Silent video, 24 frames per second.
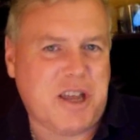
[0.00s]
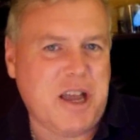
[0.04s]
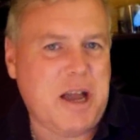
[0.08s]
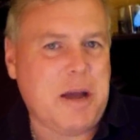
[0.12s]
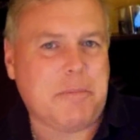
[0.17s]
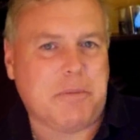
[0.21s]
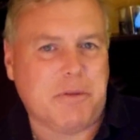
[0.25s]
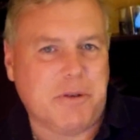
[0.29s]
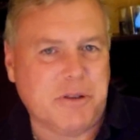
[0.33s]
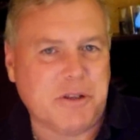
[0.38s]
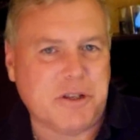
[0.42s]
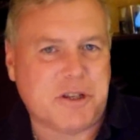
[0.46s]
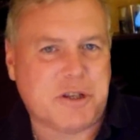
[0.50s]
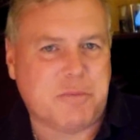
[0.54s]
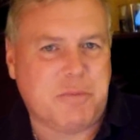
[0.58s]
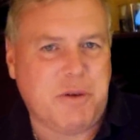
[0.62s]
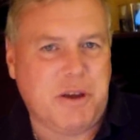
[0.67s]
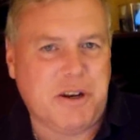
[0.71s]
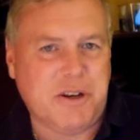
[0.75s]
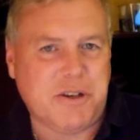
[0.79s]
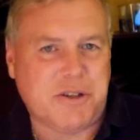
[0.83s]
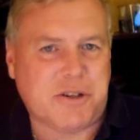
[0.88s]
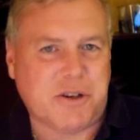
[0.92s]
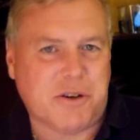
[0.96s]
capital
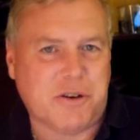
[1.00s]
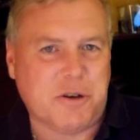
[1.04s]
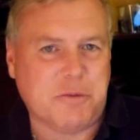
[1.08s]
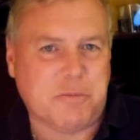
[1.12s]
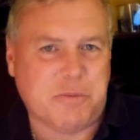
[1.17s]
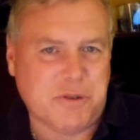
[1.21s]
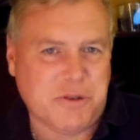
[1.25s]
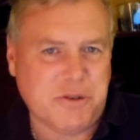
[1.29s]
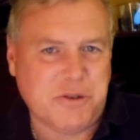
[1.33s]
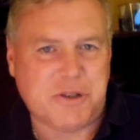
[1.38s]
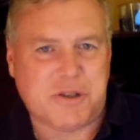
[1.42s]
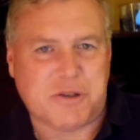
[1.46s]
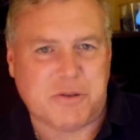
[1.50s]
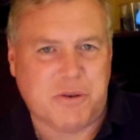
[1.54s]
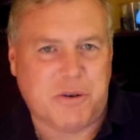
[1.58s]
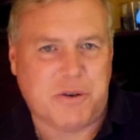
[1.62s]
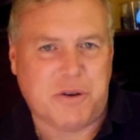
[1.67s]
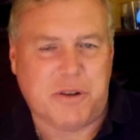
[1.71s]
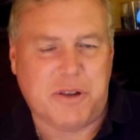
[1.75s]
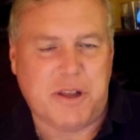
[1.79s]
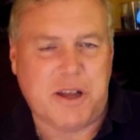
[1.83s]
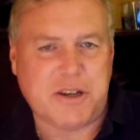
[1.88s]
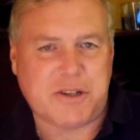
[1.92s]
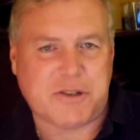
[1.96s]
expenditure to produce your
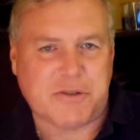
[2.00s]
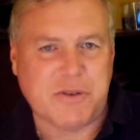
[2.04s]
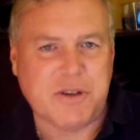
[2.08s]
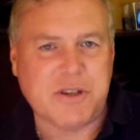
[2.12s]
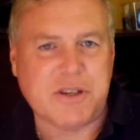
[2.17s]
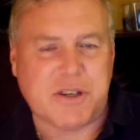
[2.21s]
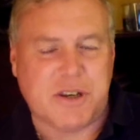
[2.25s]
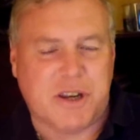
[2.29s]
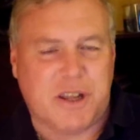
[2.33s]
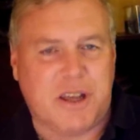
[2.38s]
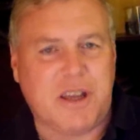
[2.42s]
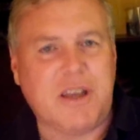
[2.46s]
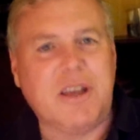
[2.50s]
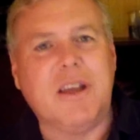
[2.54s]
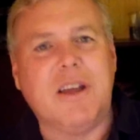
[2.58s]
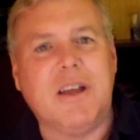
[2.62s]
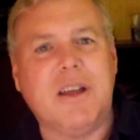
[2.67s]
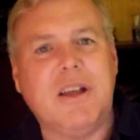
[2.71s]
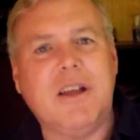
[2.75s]
own electricity,